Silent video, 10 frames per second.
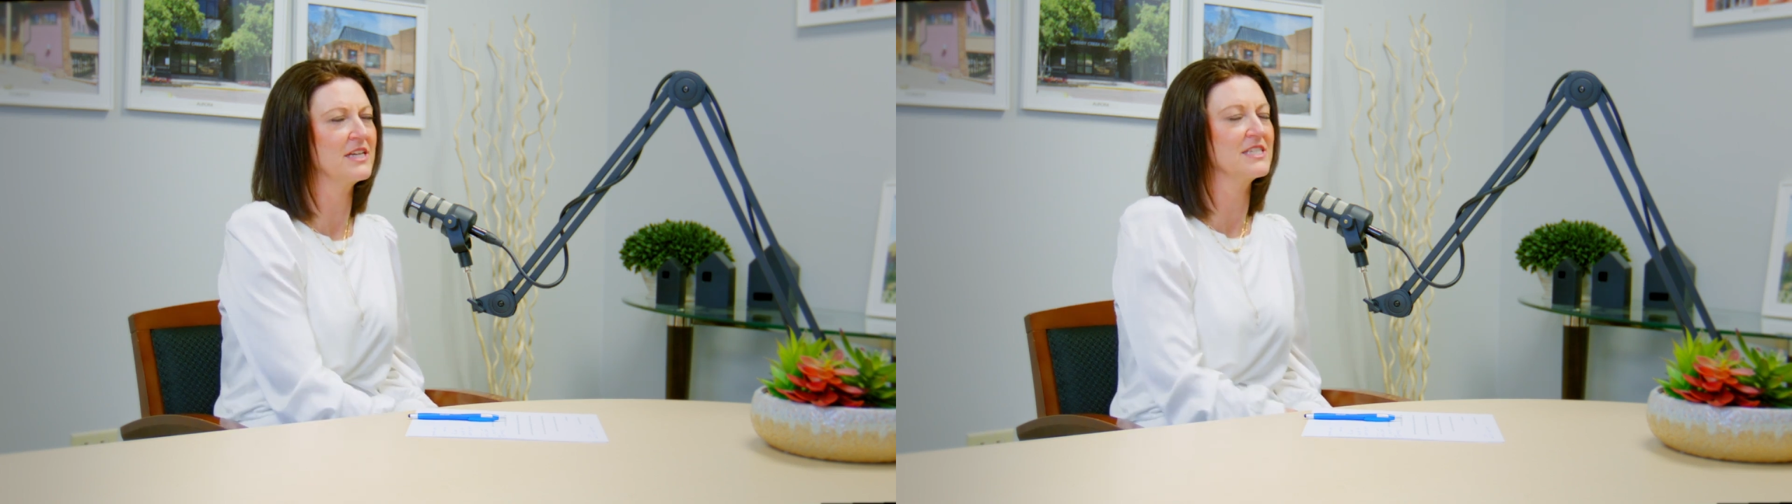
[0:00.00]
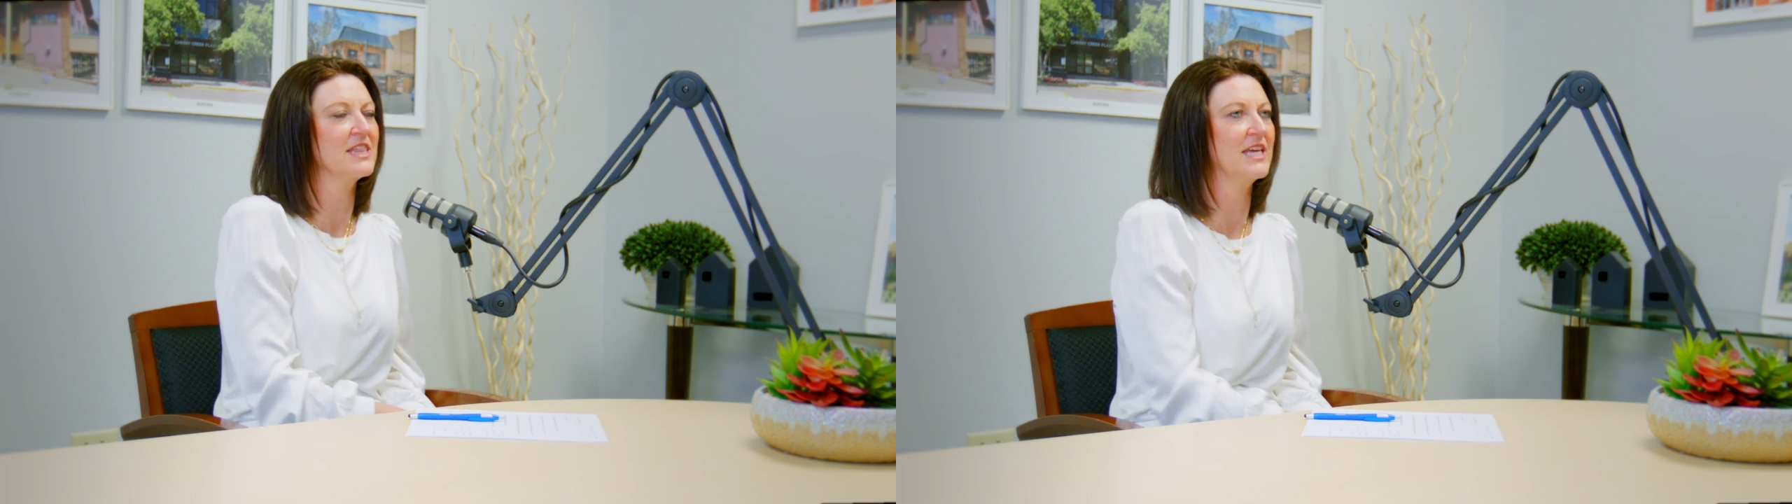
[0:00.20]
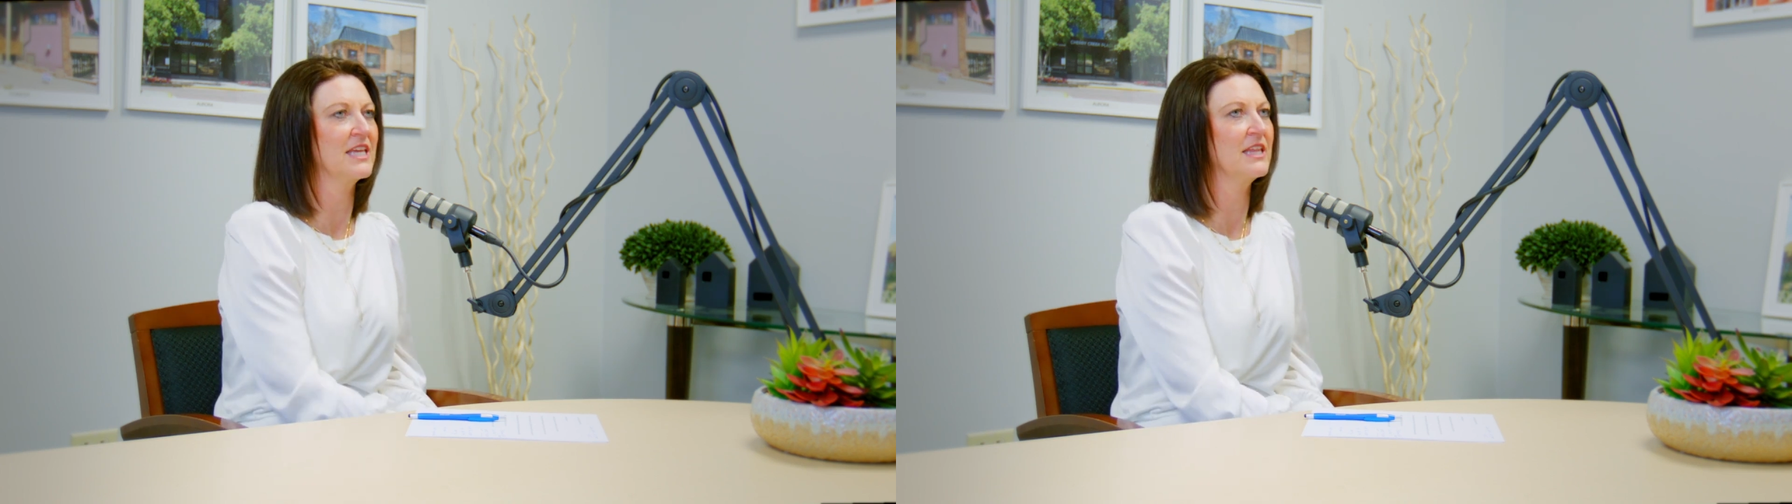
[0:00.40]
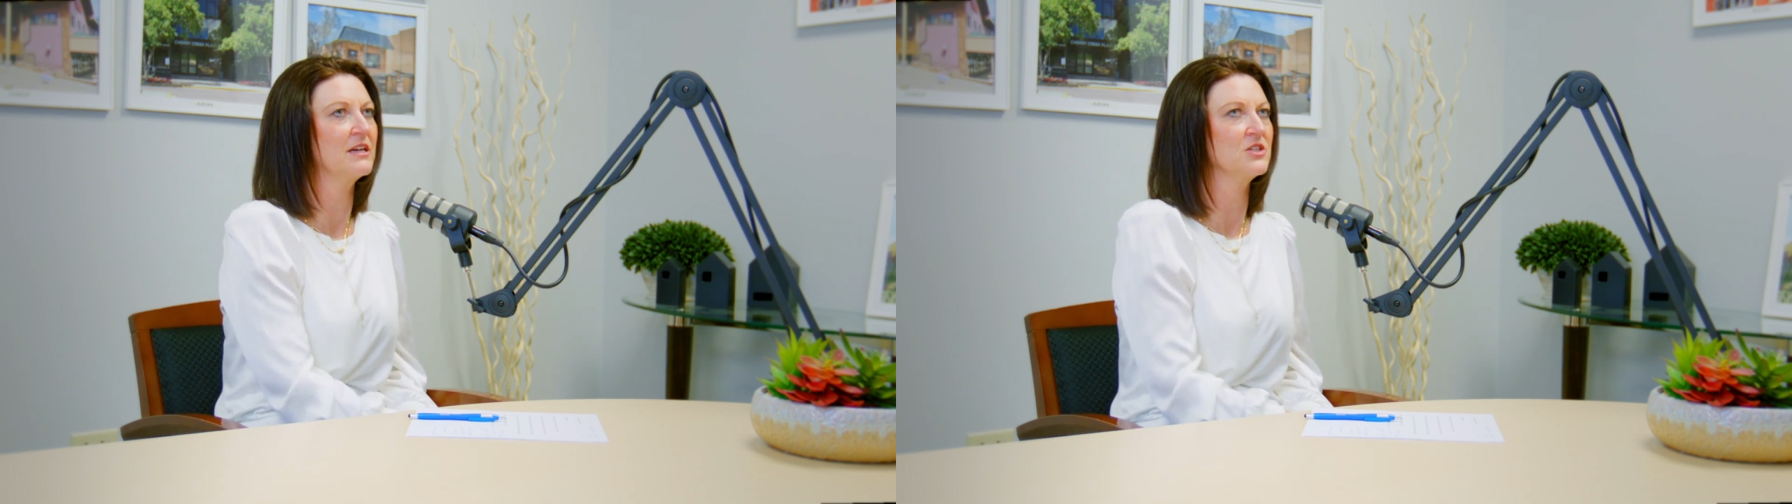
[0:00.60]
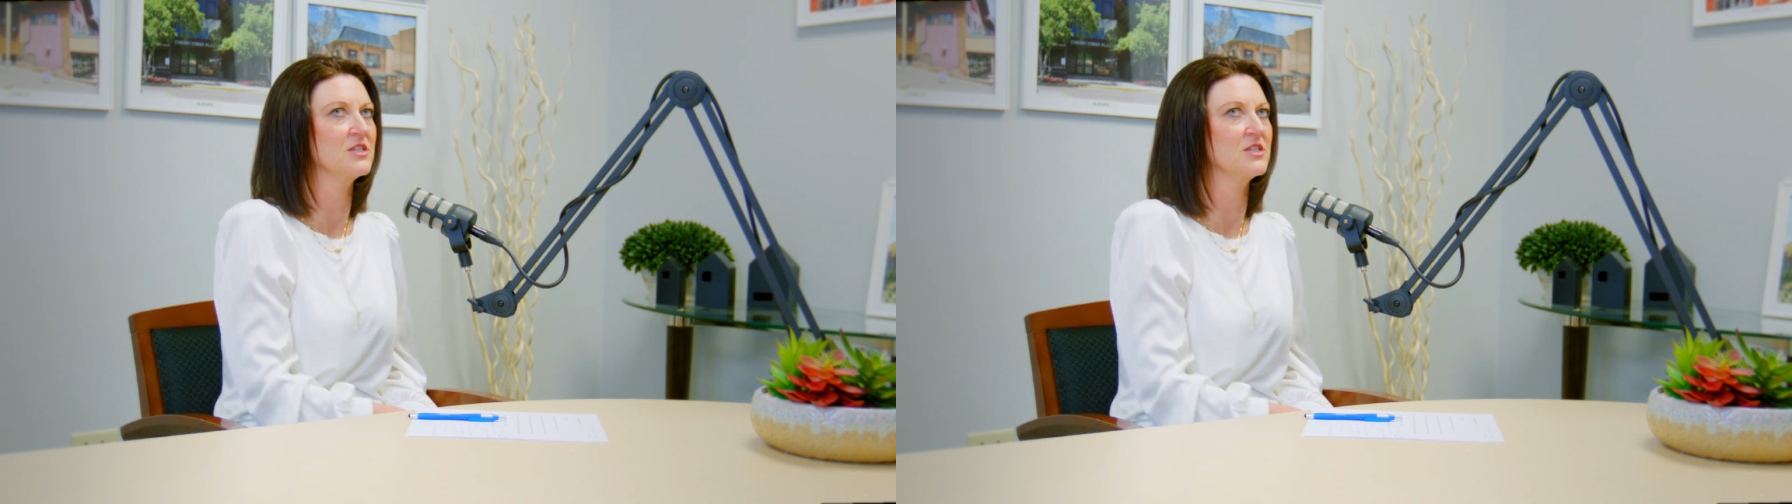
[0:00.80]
as a thing that